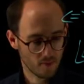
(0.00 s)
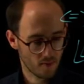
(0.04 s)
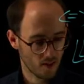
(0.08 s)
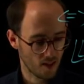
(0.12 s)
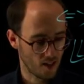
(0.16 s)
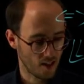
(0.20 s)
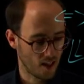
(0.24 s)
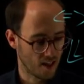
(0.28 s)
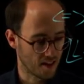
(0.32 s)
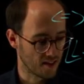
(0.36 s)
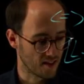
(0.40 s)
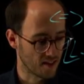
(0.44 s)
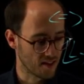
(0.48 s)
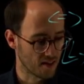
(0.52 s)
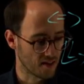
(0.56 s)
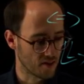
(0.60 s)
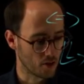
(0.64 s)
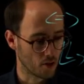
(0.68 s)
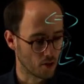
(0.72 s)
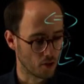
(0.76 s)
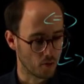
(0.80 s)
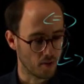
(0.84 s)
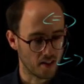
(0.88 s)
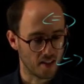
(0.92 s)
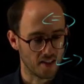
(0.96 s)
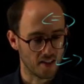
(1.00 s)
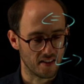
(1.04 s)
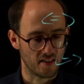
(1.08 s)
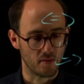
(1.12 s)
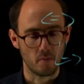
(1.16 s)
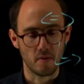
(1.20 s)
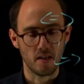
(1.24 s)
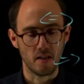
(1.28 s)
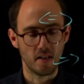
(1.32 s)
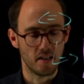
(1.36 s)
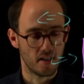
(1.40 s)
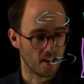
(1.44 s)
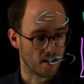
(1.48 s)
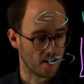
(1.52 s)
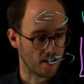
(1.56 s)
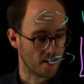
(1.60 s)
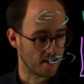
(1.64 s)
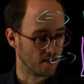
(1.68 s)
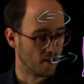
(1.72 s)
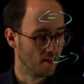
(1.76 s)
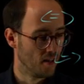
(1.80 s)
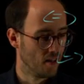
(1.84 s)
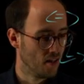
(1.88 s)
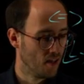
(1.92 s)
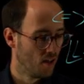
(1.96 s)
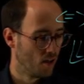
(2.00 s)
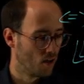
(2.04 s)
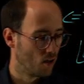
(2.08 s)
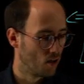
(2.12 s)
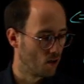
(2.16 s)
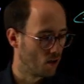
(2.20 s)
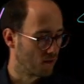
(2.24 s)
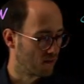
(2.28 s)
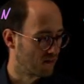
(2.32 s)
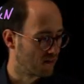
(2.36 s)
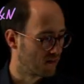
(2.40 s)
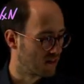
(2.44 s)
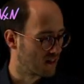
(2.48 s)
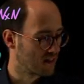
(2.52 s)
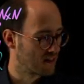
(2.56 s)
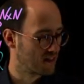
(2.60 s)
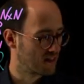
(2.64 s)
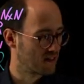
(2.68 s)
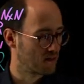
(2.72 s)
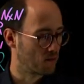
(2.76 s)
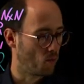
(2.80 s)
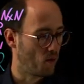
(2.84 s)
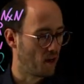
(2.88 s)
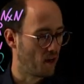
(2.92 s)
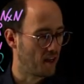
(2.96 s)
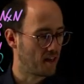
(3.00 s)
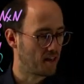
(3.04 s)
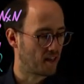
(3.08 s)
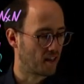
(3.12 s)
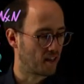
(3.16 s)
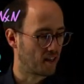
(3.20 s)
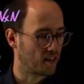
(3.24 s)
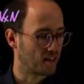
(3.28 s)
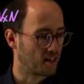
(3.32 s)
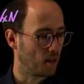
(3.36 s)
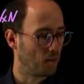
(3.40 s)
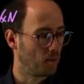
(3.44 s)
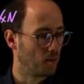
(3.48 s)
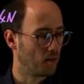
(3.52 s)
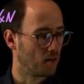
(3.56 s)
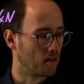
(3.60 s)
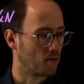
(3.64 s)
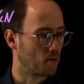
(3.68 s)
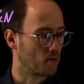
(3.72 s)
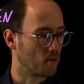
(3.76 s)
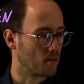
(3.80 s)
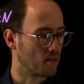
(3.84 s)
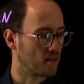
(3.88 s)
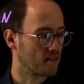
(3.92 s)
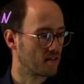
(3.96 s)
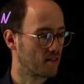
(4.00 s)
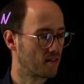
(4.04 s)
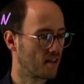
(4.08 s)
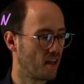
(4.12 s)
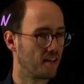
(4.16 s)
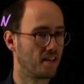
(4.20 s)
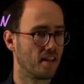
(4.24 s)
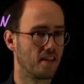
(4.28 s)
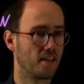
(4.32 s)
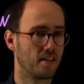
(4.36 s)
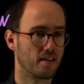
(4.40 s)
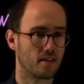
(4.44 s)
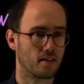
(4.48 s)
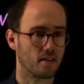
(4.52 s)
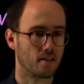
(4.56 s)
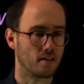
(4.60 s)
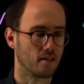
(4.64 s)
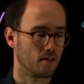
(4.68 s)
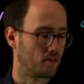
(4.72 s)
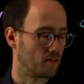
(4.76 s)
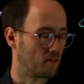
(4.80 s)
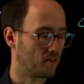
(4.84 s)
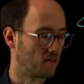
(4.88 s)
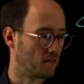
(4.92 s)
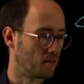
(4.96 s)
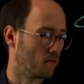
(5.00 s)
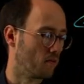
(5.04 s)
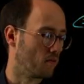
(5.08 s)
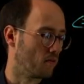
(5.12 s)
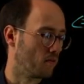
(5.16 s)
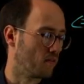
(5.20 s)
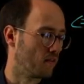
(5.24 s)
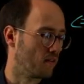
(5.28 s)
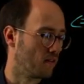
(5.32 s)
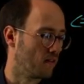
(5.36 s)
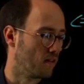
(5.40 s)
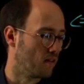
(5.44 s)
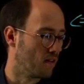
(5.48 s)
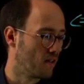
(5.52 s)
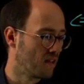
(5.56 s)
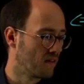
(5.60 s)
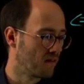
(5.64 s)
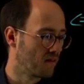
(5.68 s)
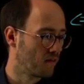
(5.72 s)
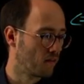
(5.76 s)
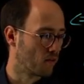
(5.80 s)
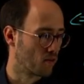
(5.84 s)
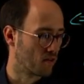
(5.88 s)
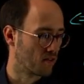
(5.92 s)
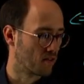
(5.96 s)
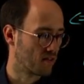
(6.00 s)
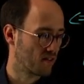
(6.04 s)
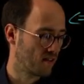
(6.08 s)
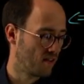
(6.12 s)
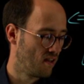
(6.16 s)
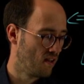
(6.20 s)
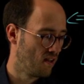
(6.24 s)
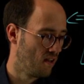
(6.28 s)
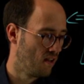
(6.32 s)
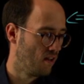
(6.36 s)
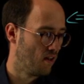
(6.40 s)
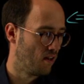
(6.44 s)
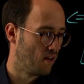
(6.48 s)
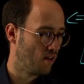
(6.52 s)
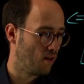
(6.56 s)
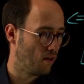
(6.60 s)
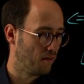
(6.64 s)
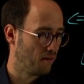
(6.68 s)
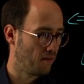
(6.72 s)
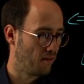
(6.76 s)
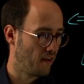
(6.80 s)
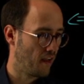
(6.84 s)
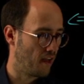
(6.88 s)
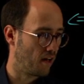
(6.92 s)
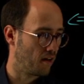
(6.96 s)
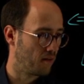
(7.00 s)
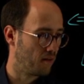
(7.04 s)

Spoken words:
And this is already the meaning here of this weighting W is identical to the inverse of R.